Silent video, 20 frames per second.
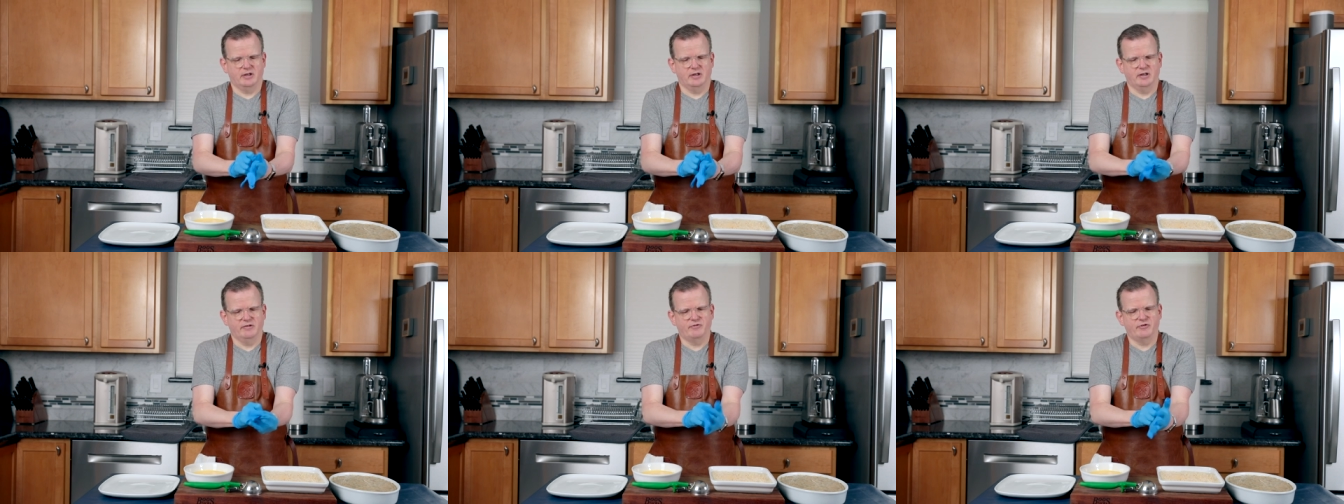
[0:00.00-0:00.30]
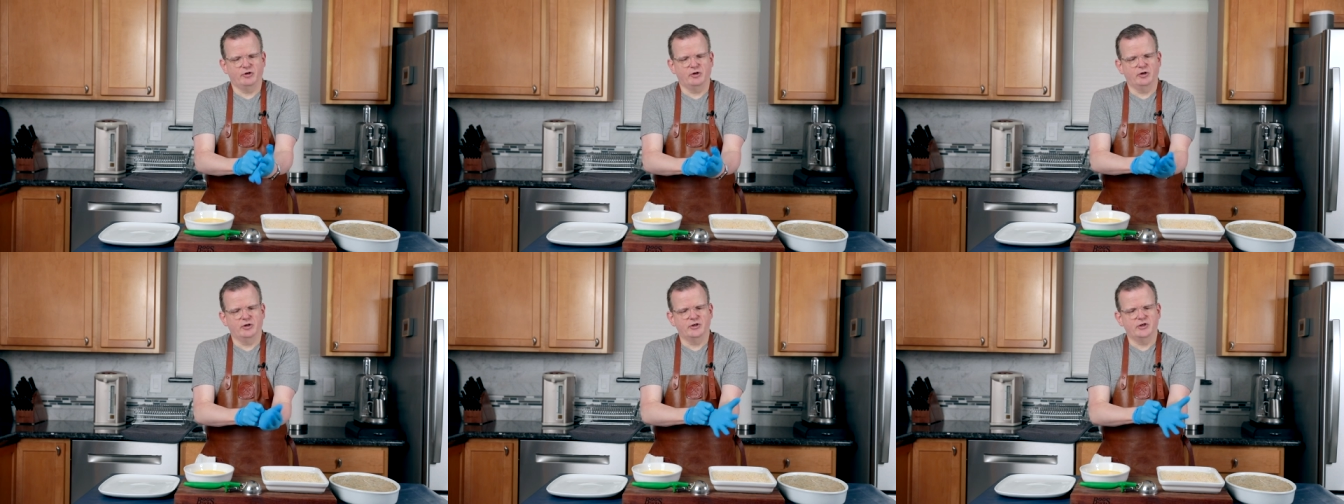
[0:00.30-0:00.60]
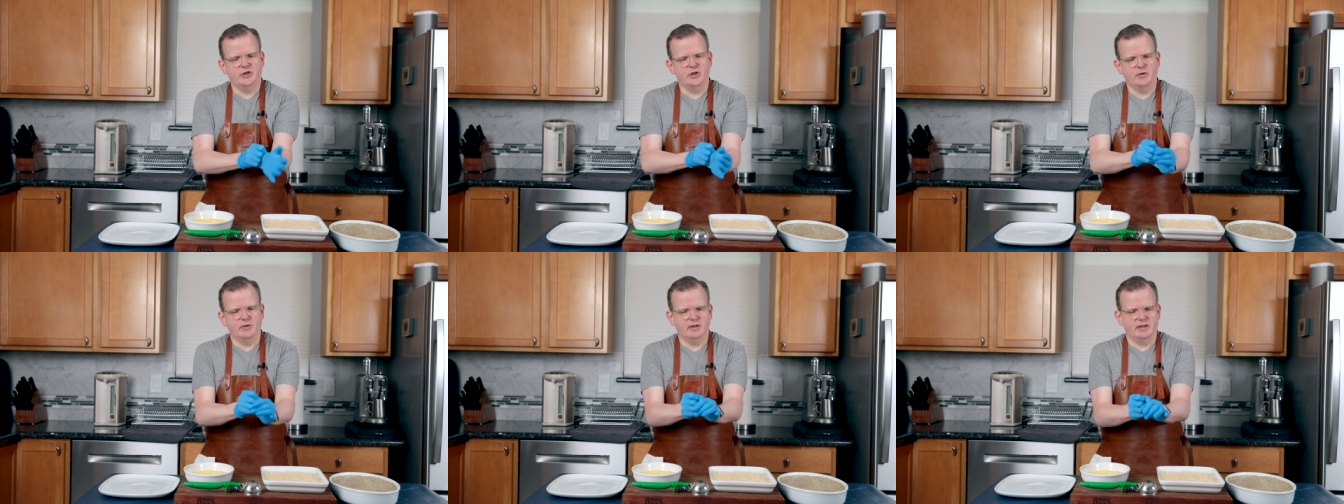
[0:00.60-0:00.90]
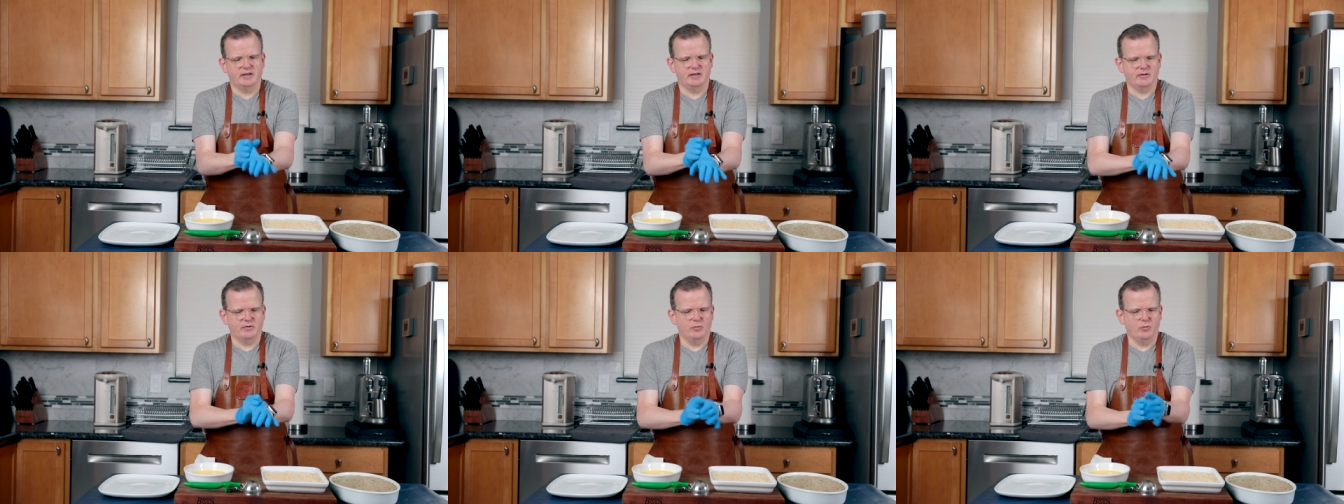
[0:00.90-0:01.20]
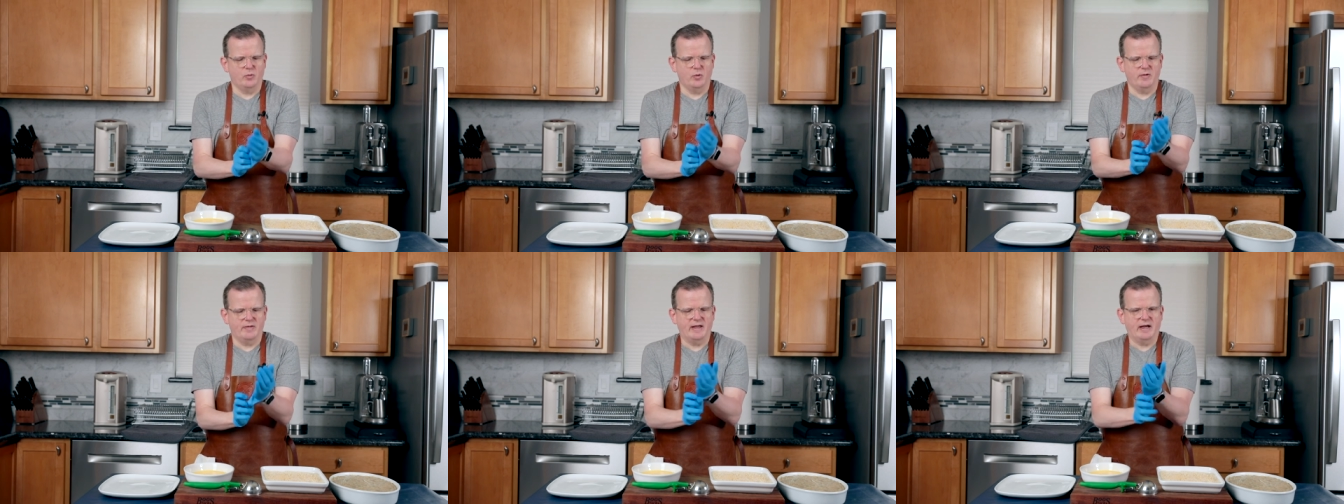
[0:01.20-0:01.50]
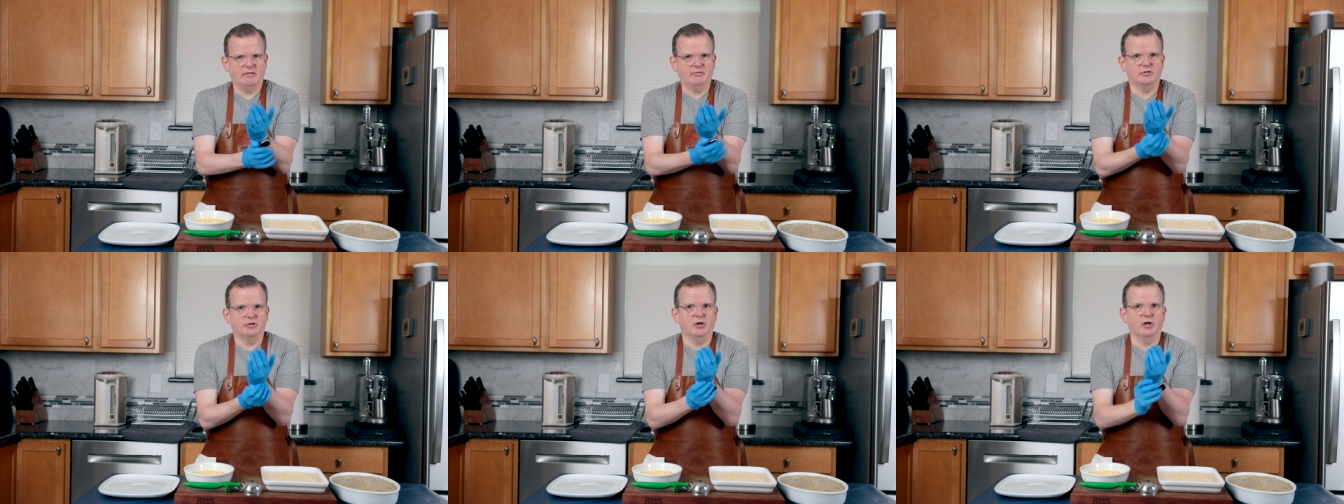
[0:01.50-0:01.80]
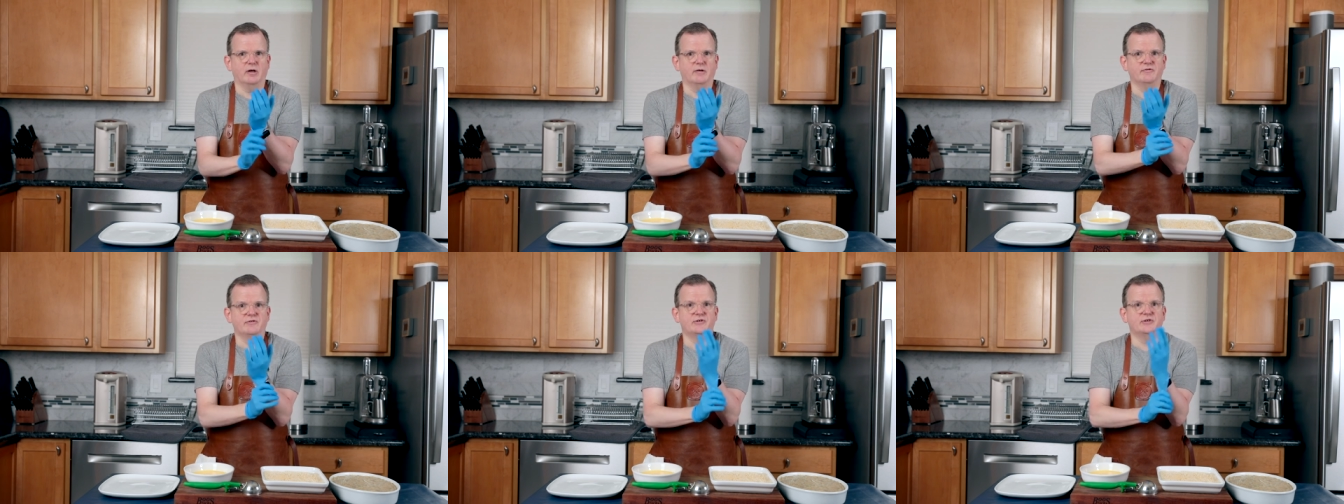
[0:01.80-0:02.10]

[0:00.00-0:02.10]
if you're gonna do it without gloves,